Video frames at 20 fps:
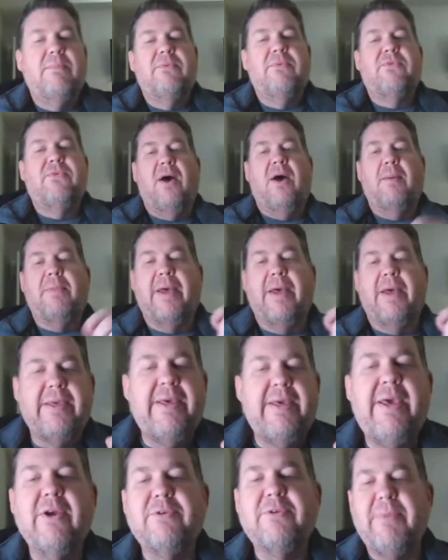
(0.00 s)
So I'm like,
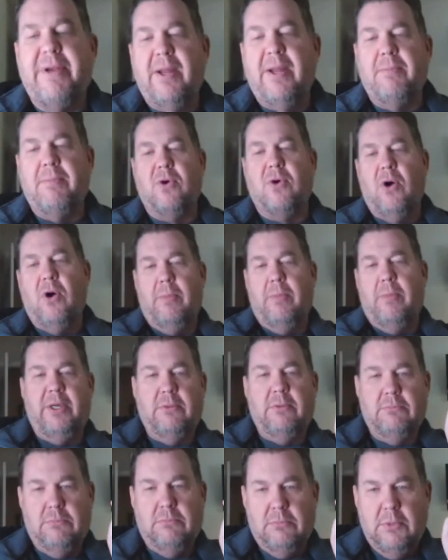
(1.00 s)
here's my number, call me.
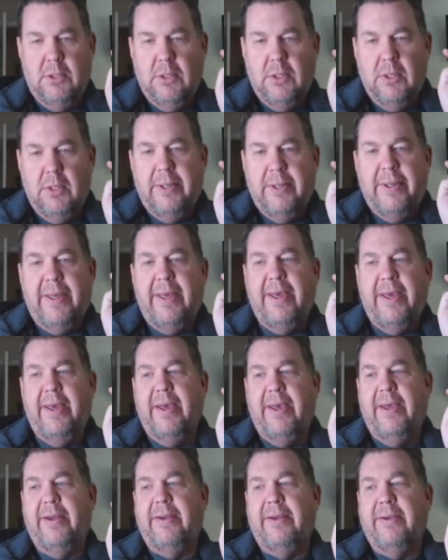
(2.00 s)

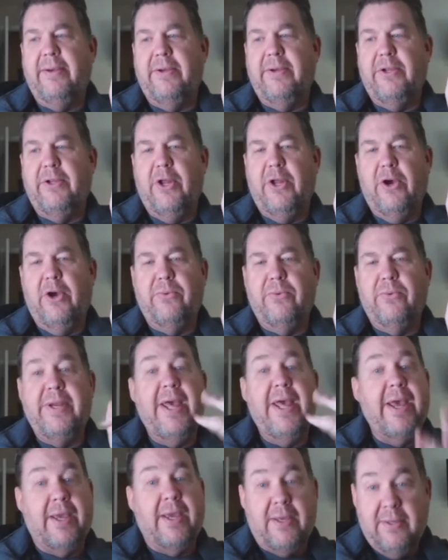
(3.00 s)
And
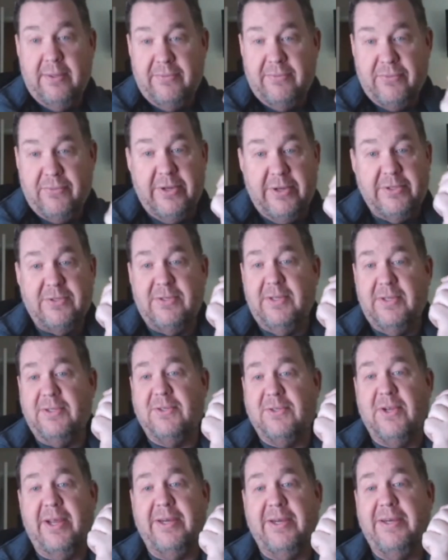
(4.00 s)
Nick, for
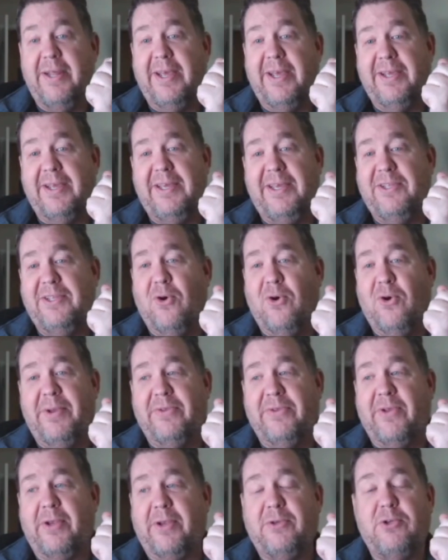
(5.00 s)
instance, like Nick, he told me,
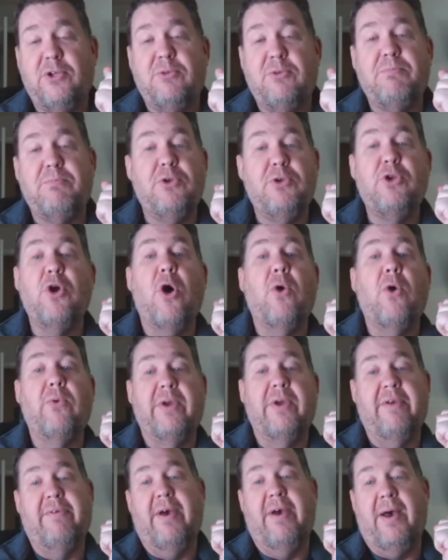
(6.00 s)
he's like,
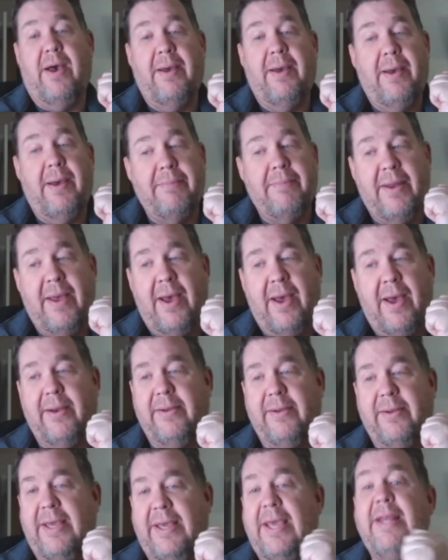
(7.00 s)
don't give out. I'm not.
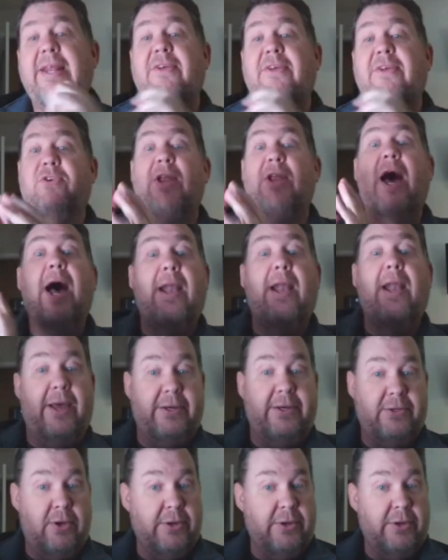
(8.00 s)
He does not
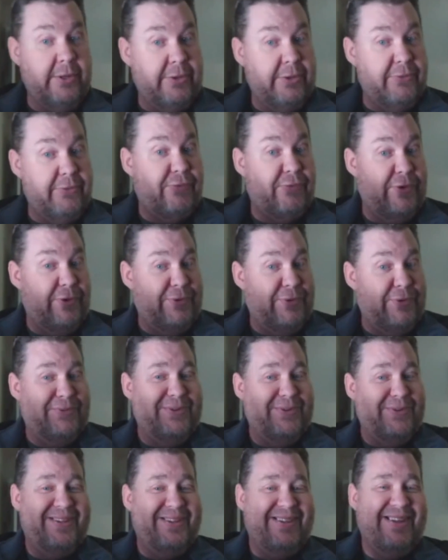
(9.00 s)
like talking on the phone
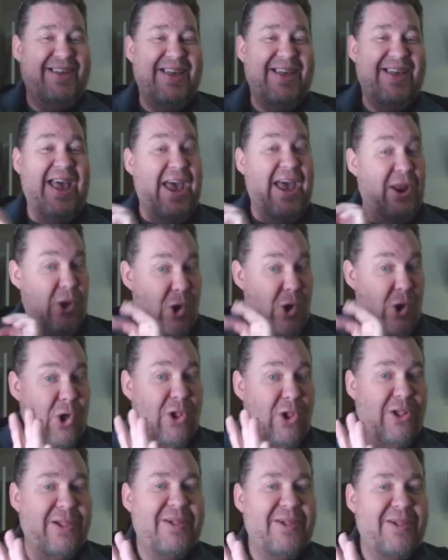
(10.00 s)
at
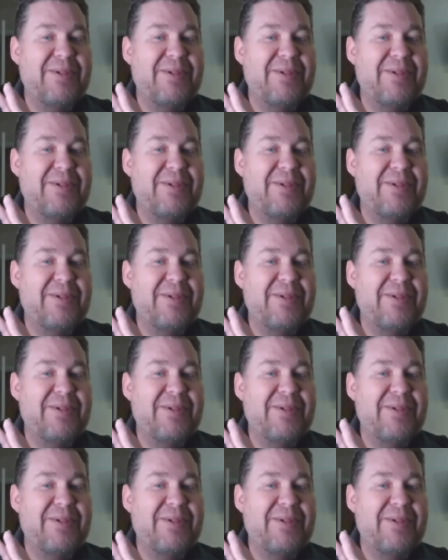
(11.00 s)
all.